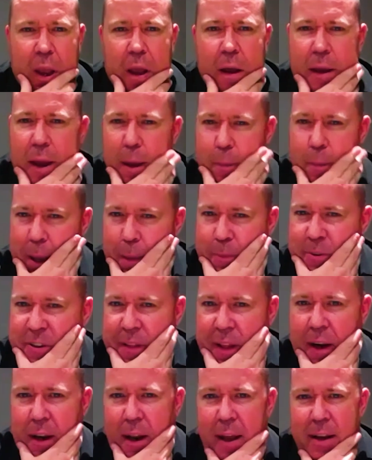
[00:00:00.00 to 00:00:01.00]
are coming up to
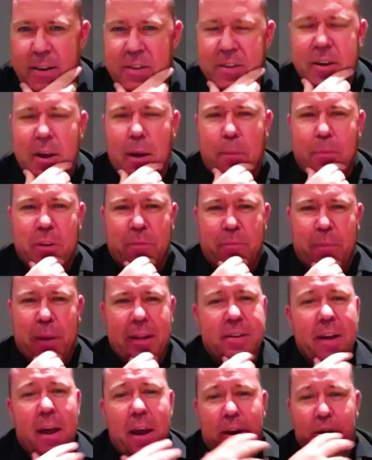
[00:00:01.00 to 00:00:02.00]
the last couple of
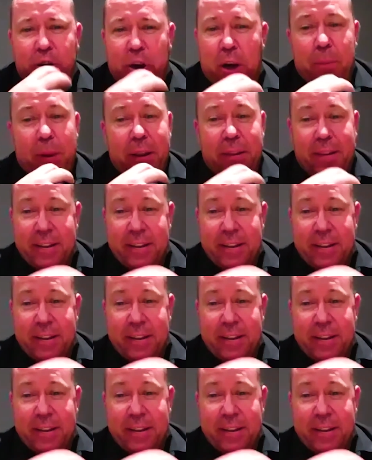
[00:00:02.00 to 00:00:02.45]
minutes, gentlemen.